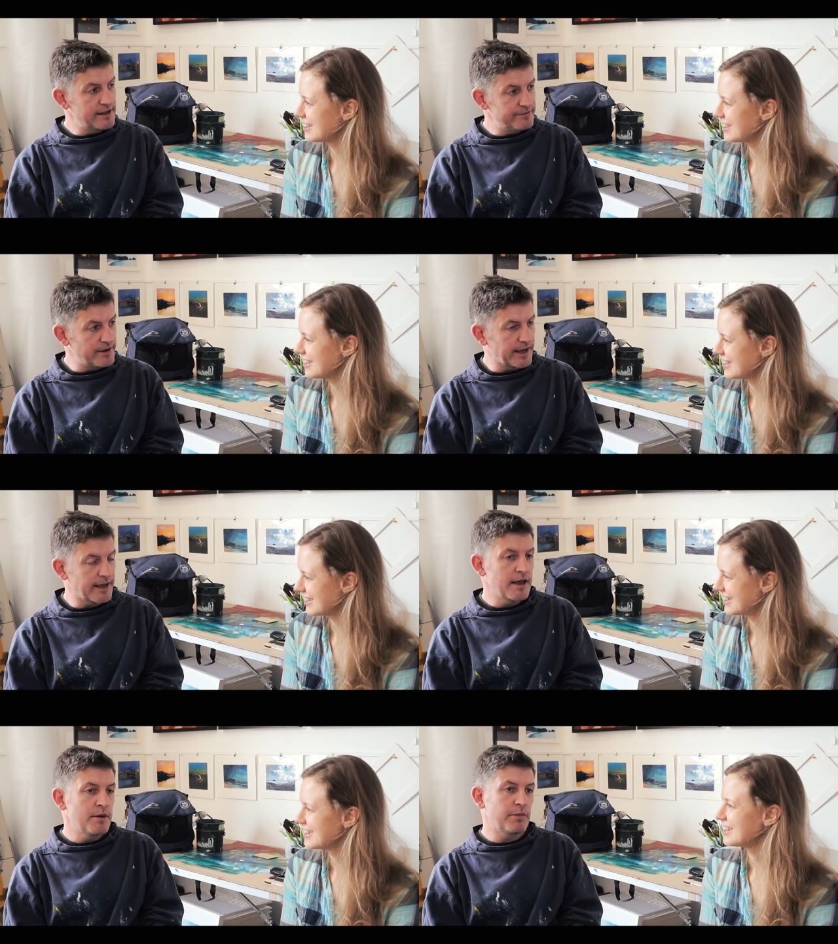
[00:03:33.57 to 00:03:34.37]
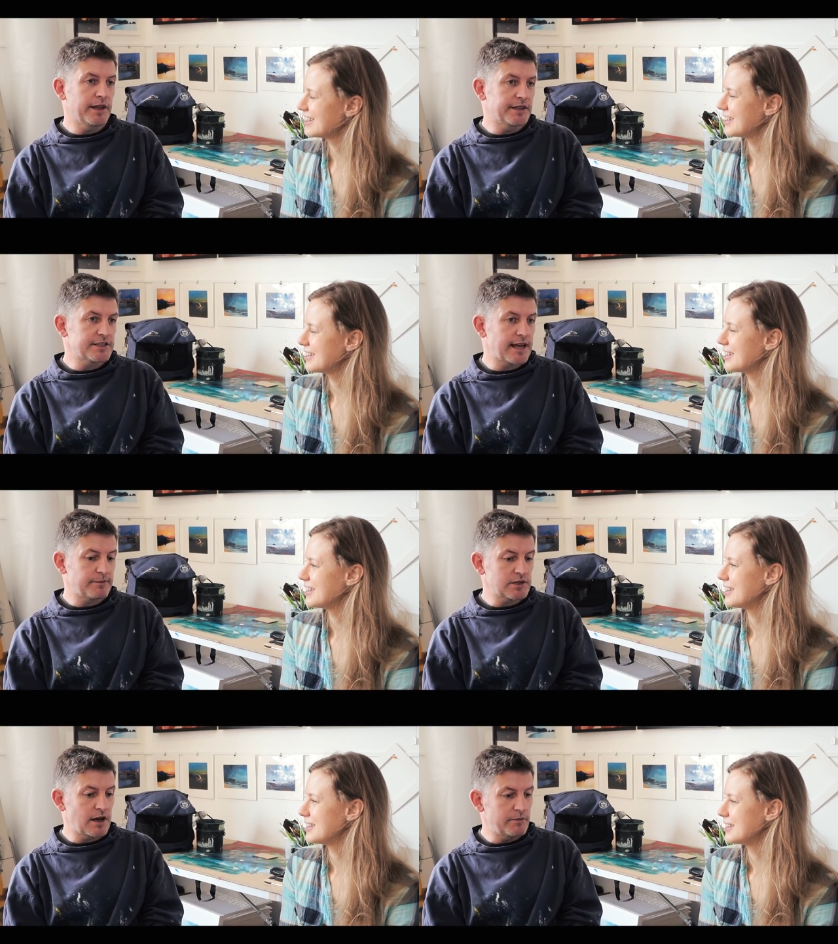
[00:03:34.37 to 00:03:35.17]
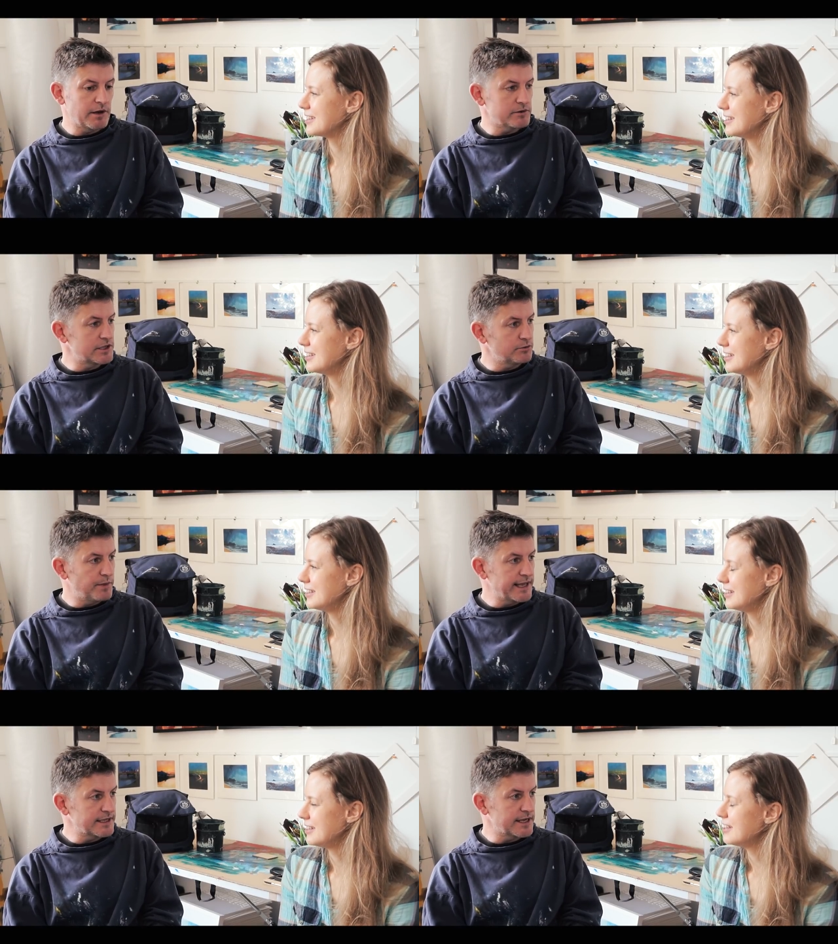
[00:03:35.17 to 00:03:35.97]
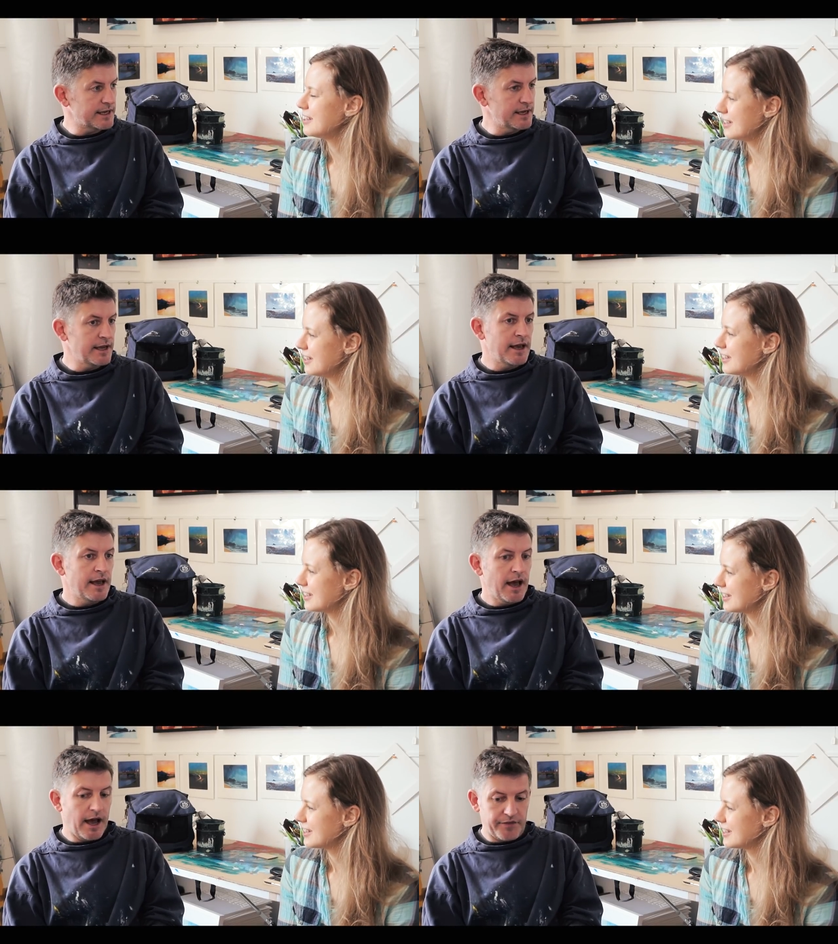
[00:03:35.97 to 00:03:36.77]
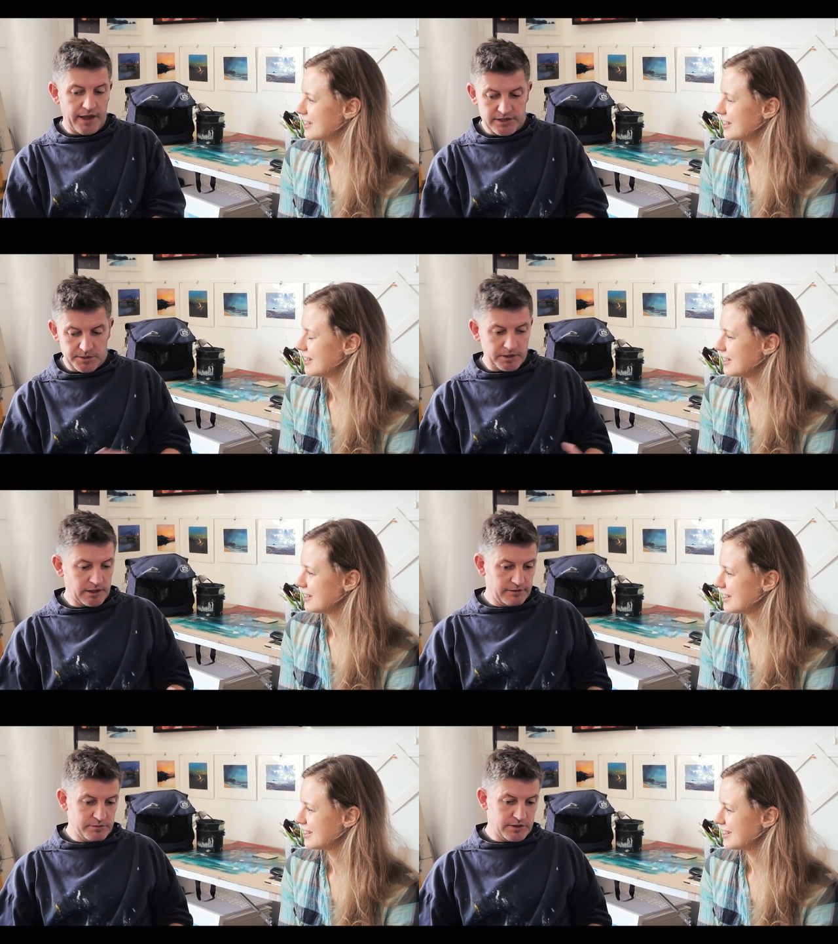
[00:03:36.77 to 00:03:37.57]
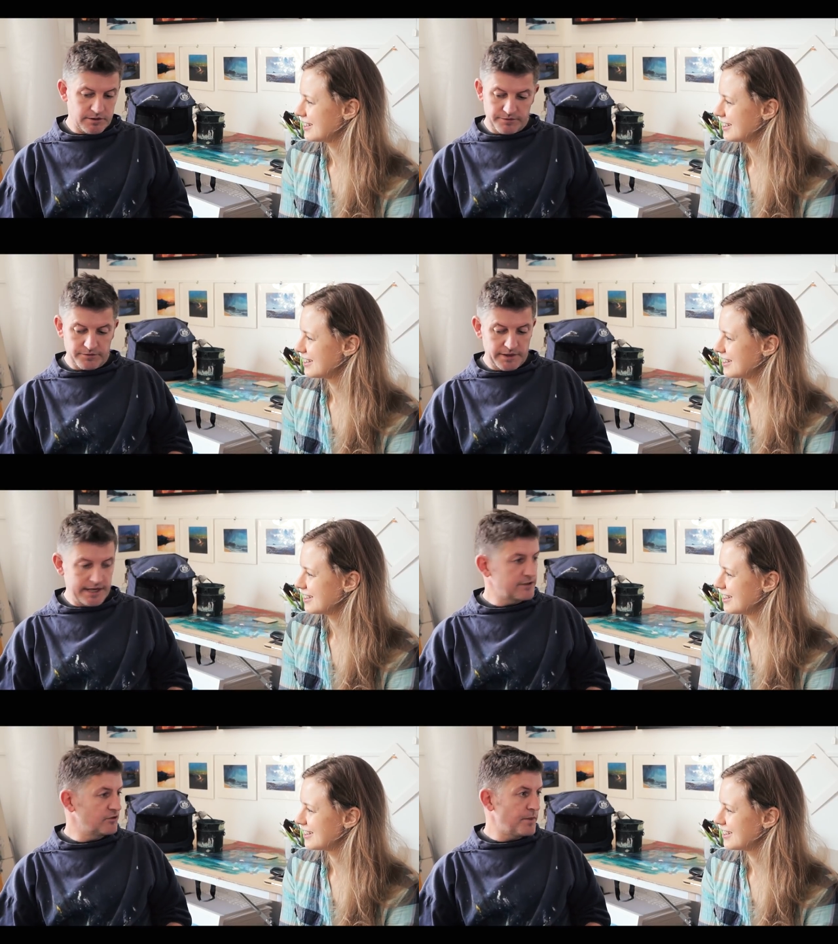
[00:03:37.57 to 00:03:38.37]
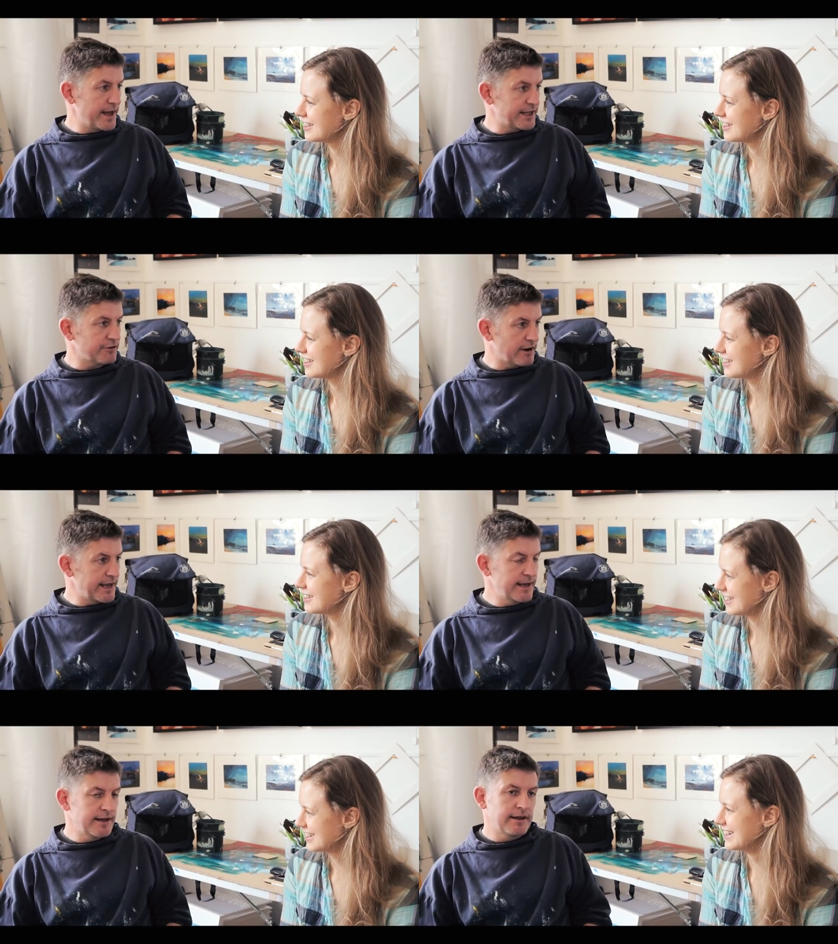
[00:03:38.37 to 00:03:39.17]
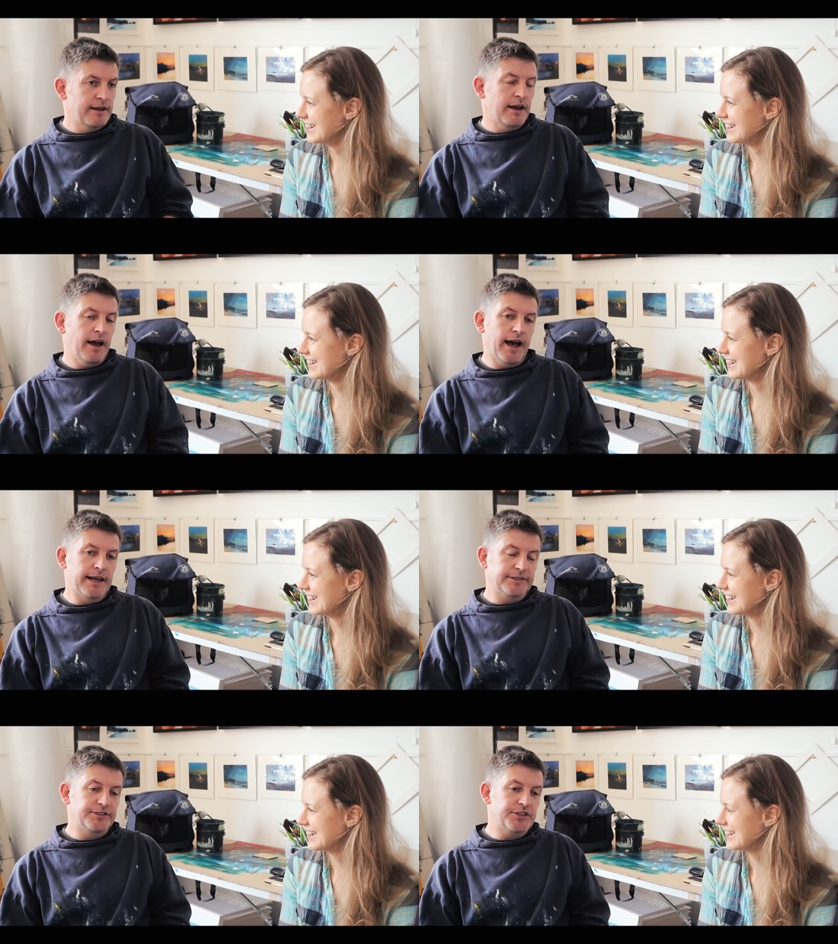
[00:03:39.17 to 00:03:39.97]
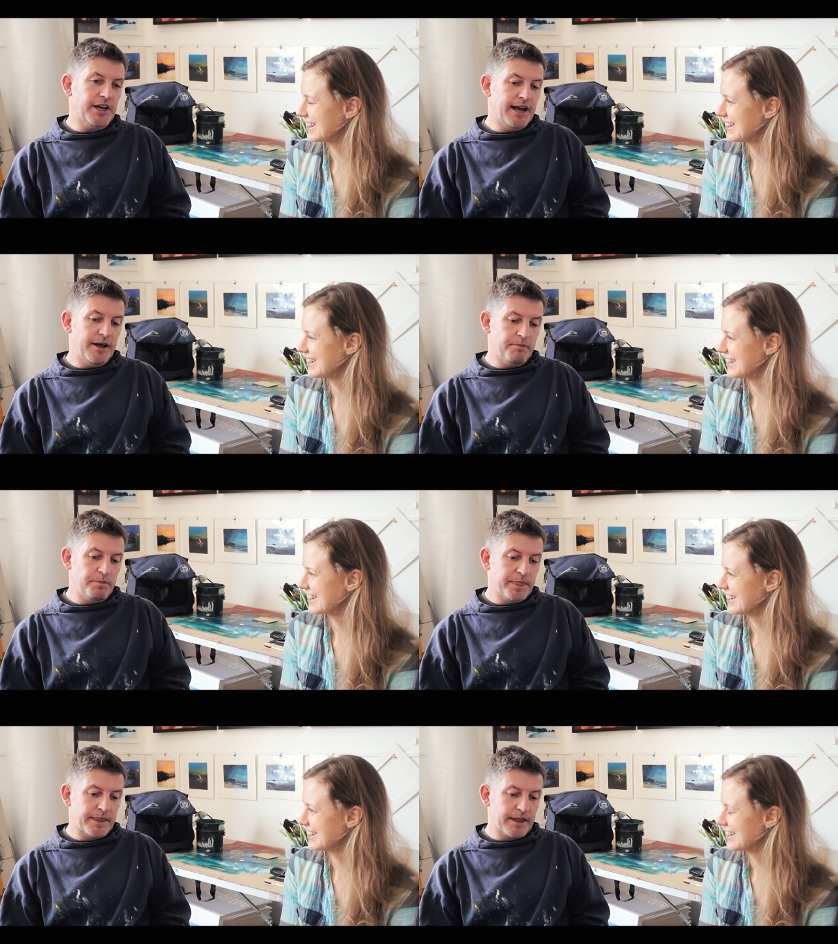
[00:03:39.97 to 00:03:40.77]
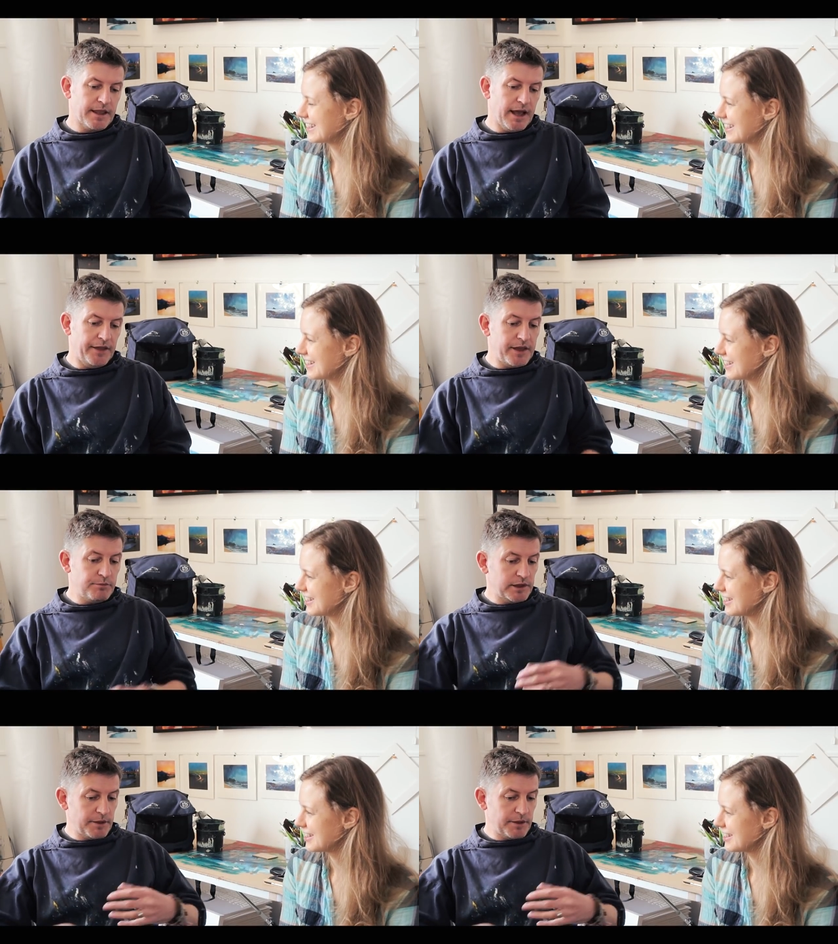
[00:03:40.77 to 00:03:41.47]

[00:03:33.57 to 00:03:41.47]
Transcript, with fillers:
Speaker 1: earn a living. But at the same time, I was still painting, and that's something I was doing from the age of about three. And um, and